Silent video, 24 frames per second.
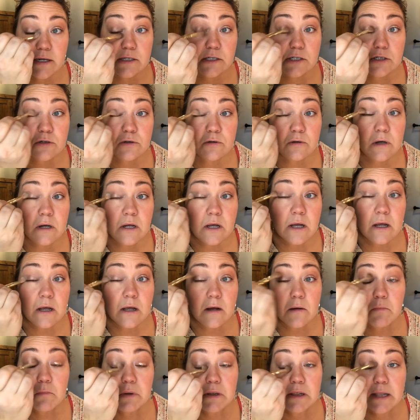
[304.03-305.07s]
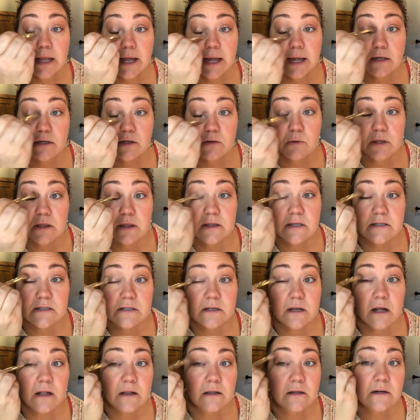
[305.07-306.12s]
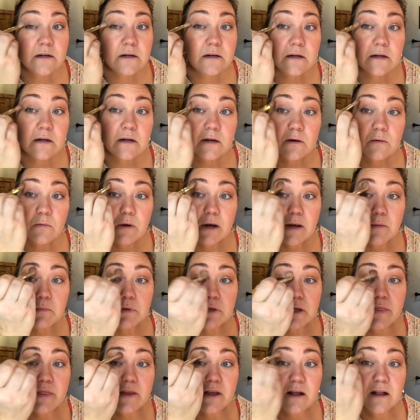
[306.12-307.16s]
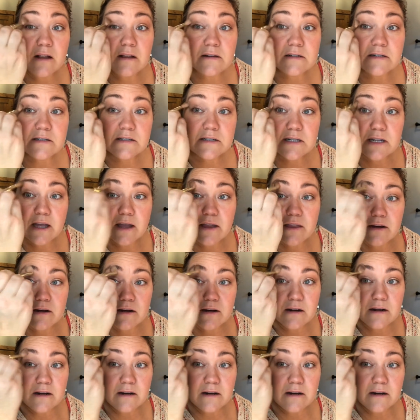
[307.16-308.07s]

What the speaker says: to blend with this color, where I blend the colors together.